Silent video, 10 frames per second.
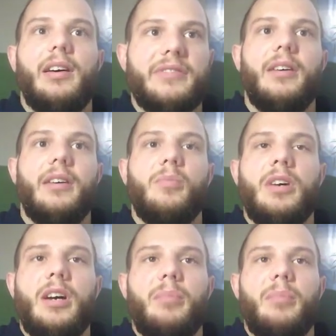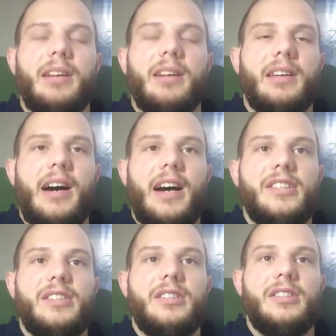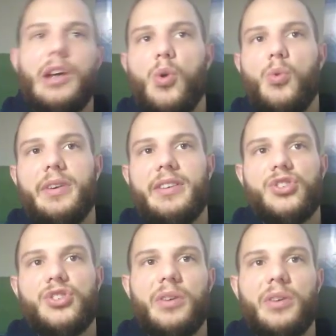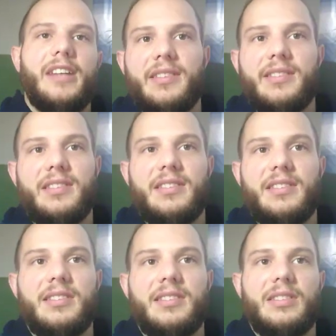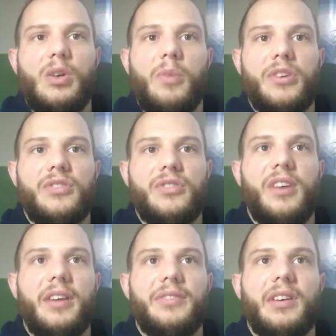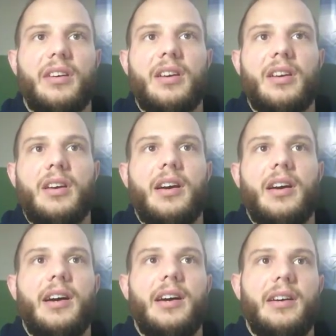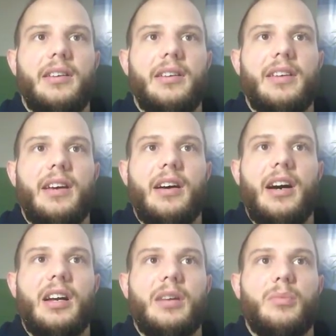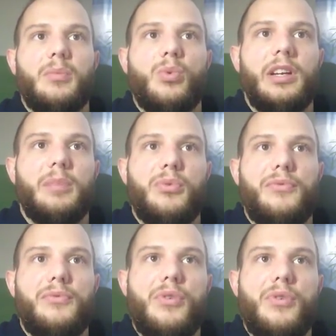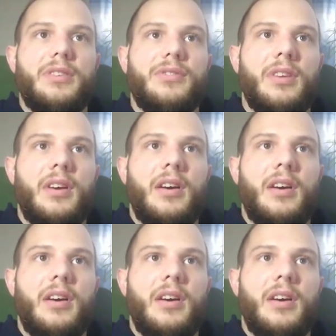But I go with shortcuts. This is so much faster, and yeah, I really prefer this.